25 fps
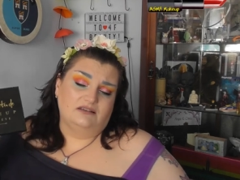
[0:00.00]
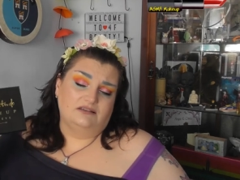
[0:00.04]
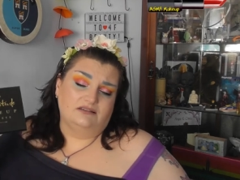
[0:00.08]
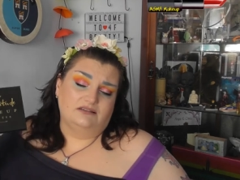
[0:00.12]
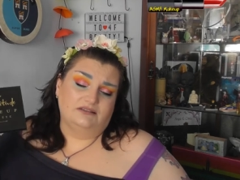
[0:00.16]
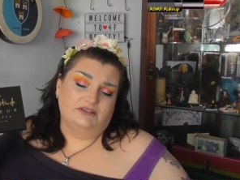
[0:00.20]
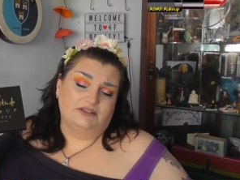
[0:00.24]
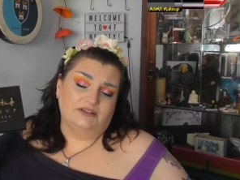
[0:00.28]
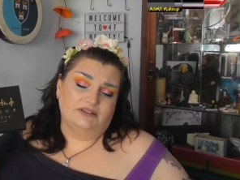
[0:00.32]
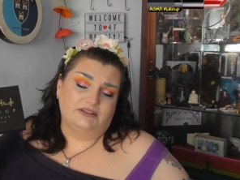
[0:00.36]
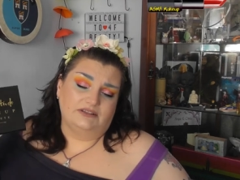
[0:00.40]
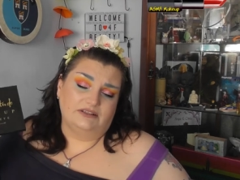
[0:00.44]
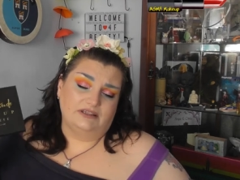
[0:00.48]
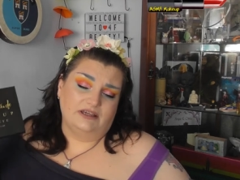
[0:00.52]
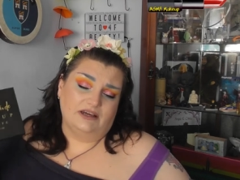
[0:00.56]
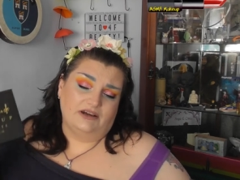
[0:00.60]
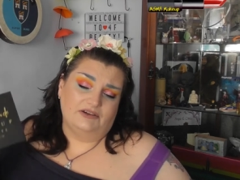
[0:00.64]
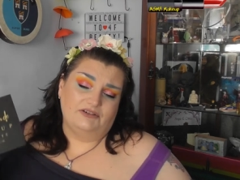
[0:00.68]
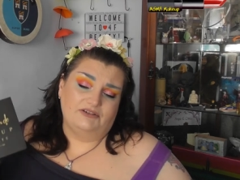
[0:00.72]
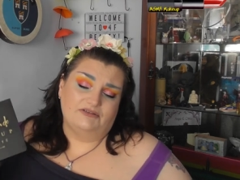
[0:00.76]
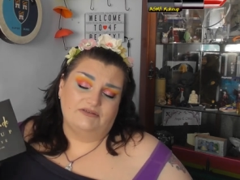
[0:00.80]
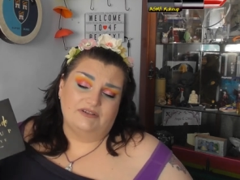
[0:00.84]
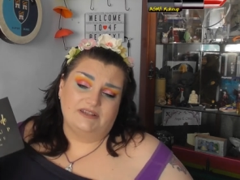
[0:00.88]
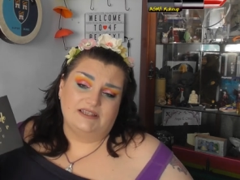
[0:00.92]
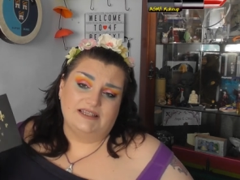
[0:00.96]
that the
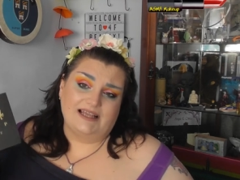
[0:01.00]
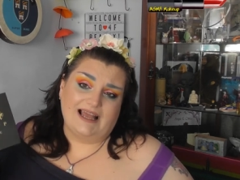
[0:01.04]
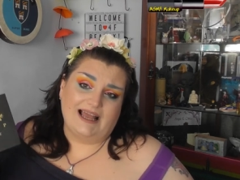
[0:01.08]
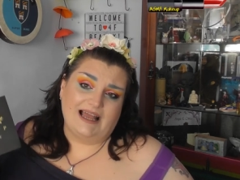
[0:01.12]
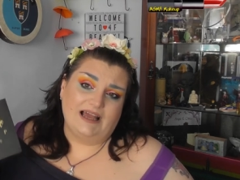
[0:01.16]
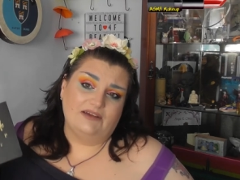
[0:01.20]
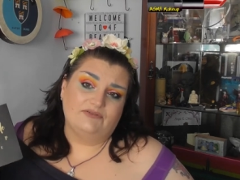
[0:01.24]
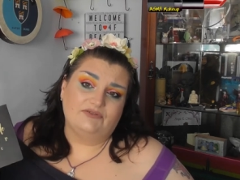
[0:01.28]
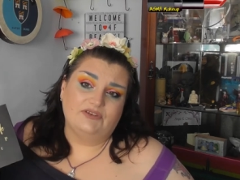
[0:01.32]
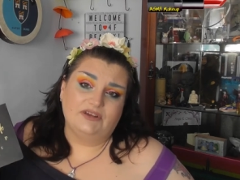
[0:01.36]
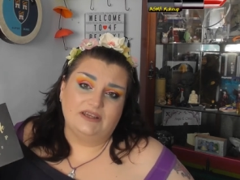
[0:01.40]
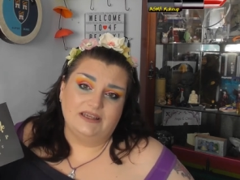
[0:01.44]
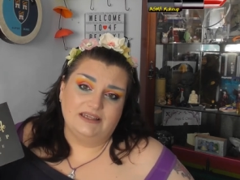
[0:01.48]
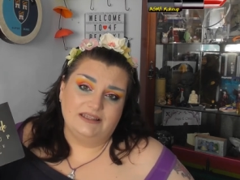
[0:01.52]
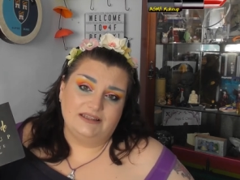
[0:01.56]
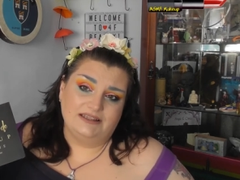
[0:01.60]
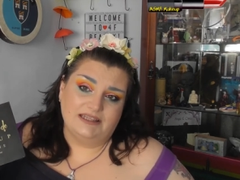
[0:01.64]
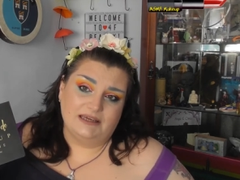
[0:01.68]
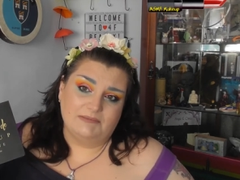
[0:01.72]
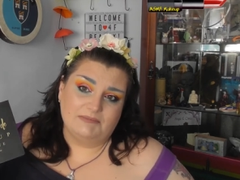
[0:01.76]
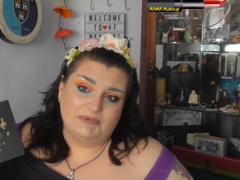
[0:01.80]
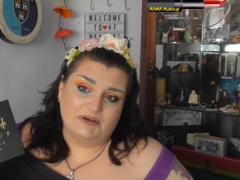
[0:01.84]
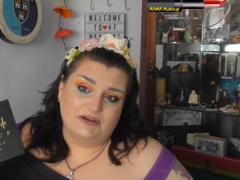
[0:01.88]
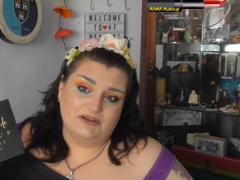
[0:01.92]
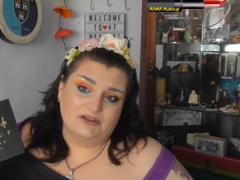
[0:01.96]
owner is having in
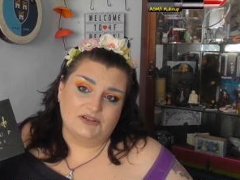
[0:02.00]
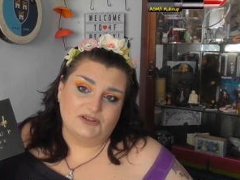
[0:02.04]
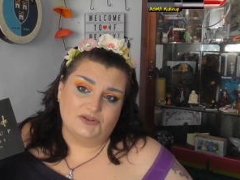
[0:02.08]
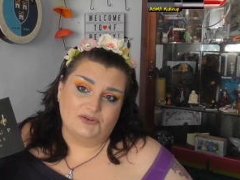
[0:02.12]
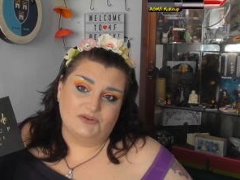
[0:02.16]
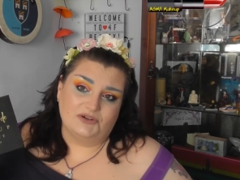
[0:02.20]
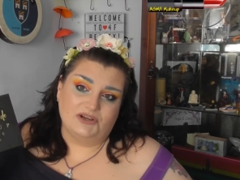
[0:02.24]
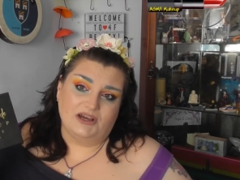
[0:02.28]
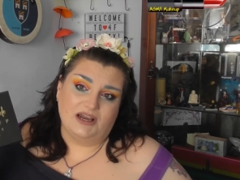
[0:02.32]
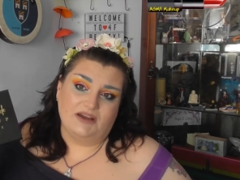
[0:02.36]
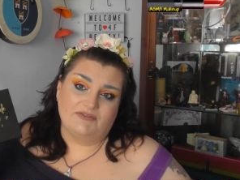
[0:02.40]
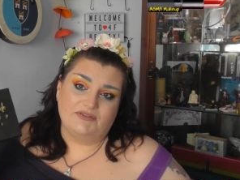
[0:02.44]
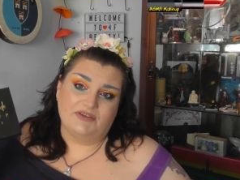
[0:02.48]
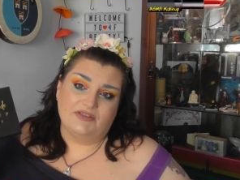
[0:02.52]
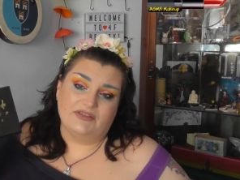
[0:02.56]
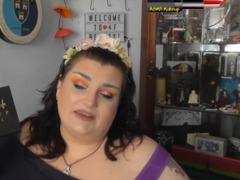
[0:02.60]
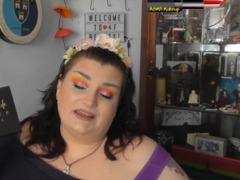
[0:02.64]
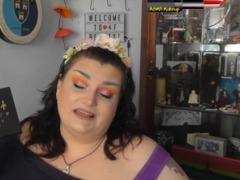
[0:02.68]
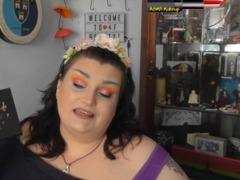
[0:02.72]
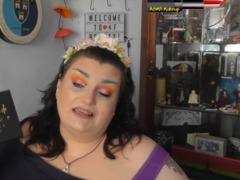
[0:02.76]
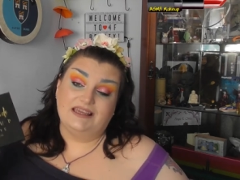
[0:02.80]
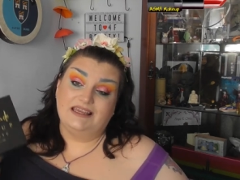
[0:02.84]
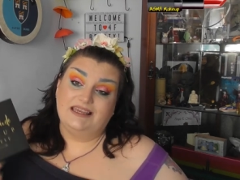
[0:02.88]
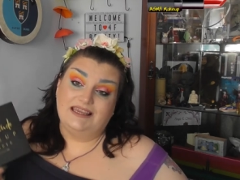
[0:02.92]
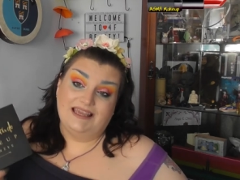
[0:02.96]
their personal life, that they
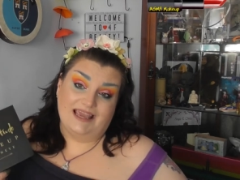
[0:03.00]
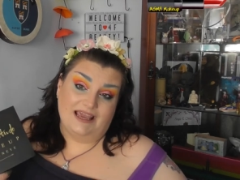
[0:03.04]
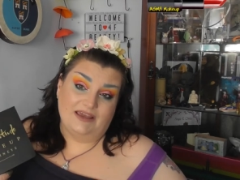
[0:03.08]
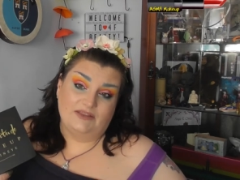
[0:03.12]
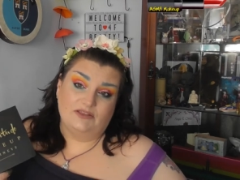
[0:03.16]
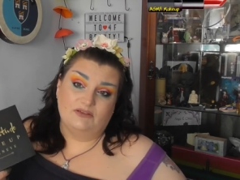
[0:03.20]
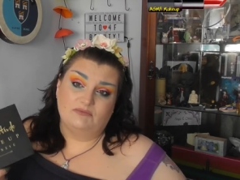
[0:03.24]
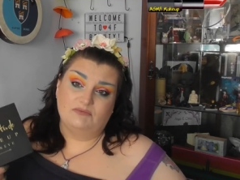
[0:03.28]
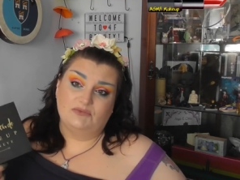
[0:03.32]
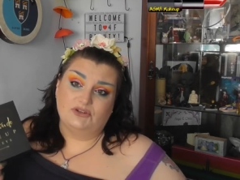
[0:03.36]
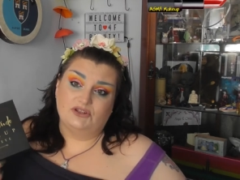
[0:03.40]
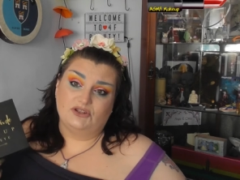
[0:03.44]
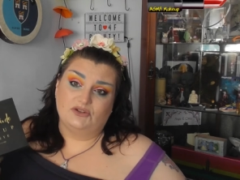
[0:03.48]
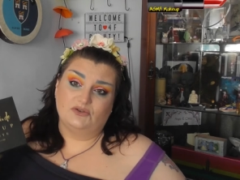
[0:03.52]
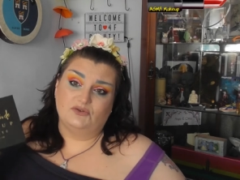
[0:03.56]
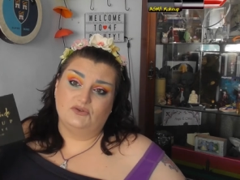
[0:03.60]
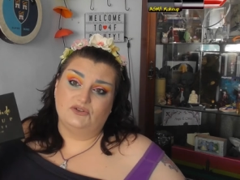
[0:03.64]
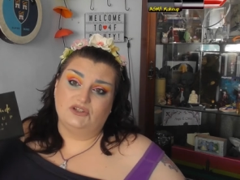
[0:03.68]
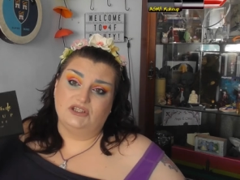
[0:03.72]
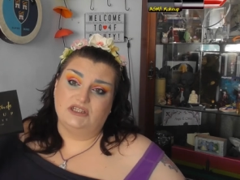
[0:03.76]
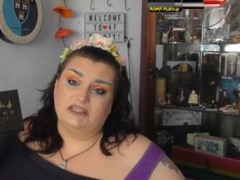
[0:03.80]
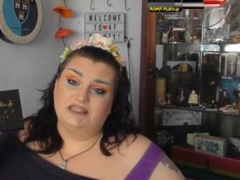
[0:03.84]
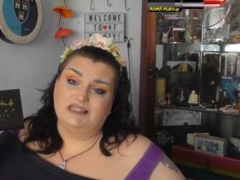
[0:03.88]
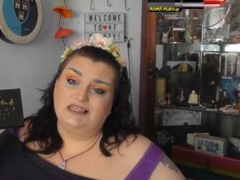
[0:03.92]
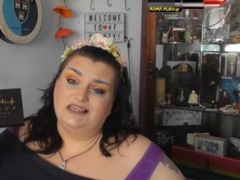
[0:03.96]
can get them
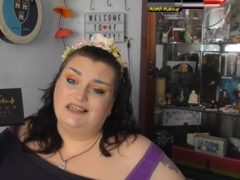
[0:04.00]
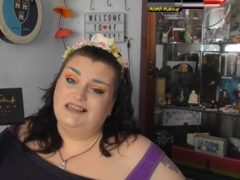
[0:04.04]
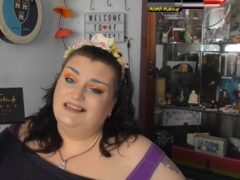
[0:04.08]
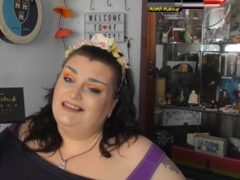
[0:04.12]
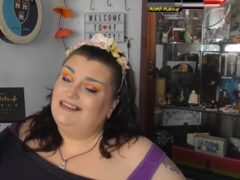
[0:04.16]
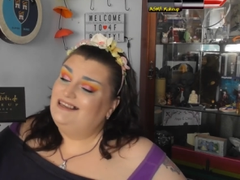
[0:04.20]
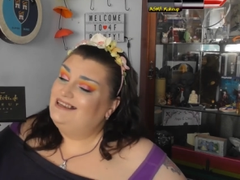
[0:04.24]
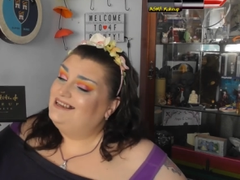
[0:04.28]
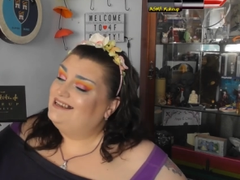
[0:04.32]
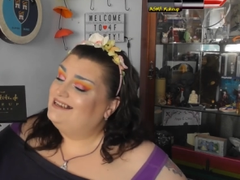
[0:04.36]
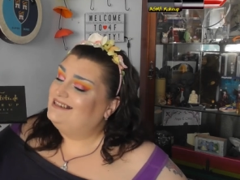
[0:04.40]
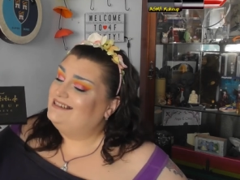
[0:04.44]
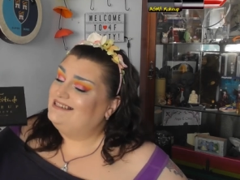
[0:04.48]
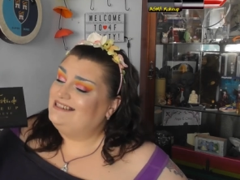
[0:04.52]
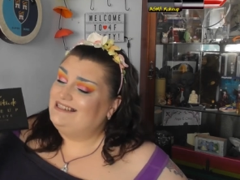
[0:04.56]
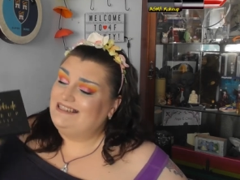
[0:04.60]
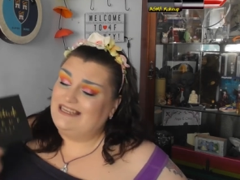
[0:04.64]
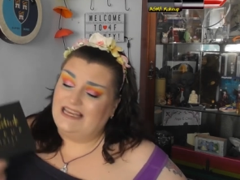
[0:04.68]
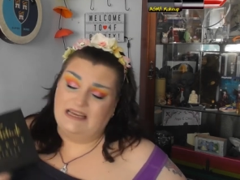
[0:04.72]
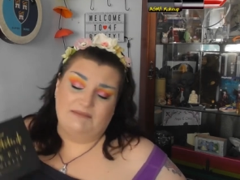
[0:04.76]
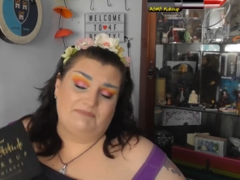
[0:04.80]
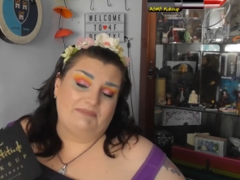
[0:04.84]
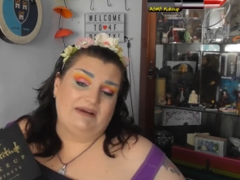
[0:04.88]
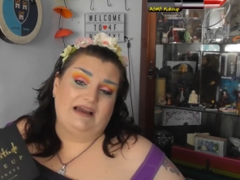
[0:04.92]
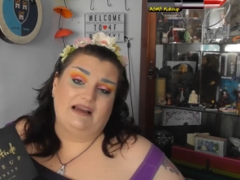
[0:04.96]
sorted and
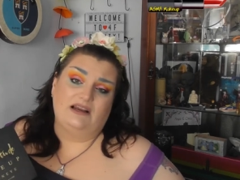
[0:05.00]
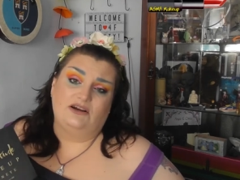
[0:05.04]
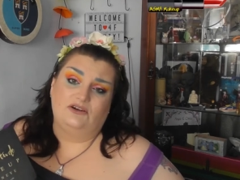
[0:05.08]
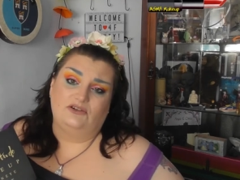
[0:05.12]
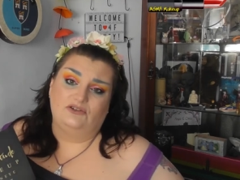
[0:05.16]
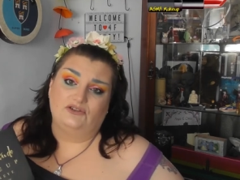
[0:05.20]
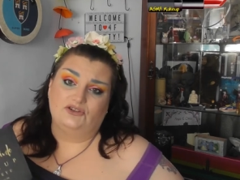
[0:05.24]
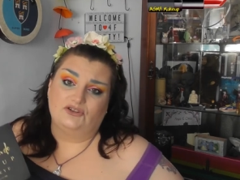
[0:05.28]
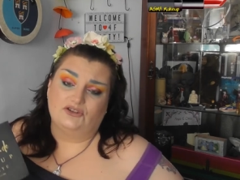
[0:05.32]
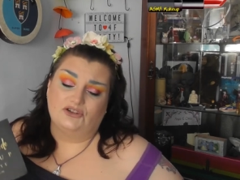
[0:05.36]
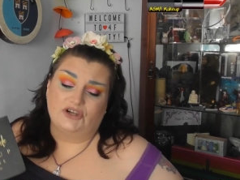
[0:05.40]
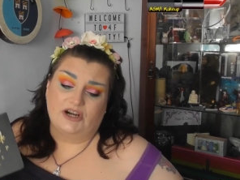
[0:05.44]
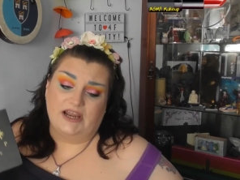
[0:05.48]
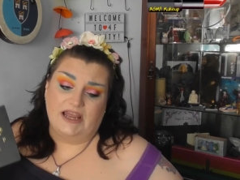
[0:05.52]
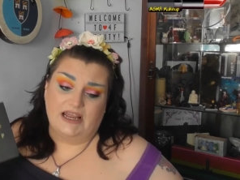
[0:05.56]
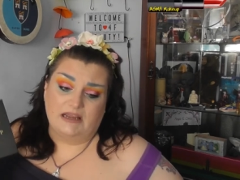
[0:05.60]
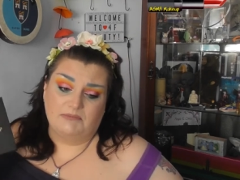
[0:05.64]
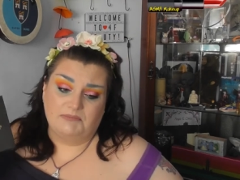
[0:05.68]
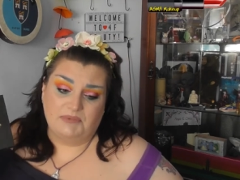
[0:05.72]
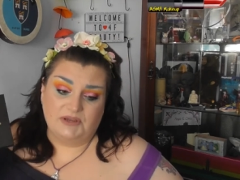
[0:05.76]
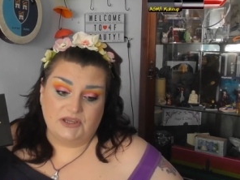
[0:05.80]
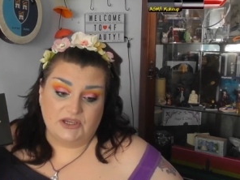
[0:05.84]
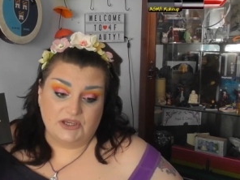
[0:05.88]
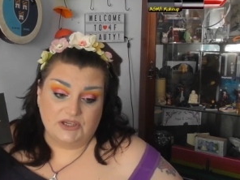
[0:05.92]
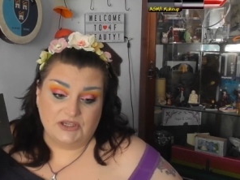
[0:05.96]
get back on track,
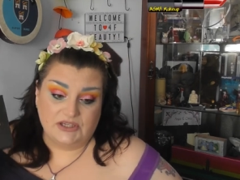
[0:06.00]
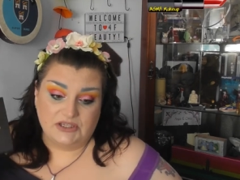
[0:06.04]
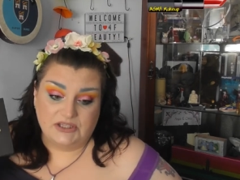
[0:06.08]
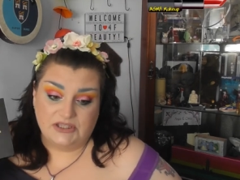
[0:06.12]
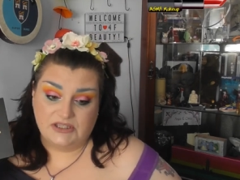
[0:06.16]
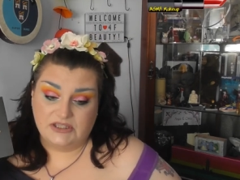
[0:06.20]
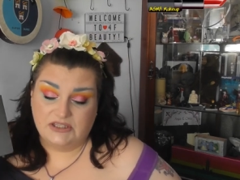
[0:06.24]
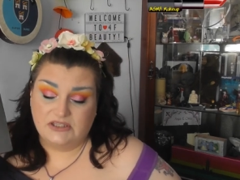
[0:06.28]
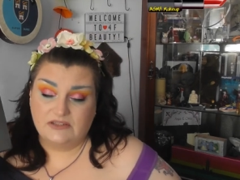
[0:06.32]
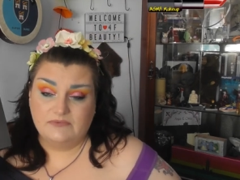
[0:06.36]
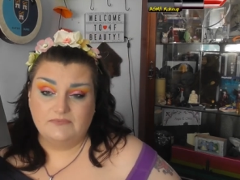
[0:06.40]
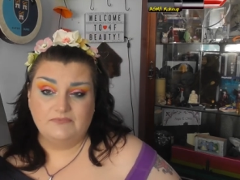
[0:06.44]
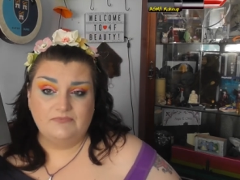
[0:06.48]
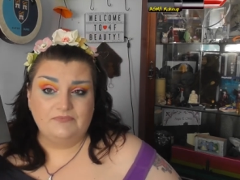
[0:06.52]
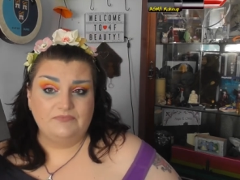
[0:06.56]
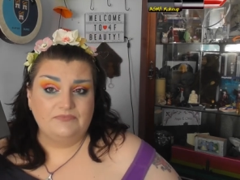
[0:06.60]
because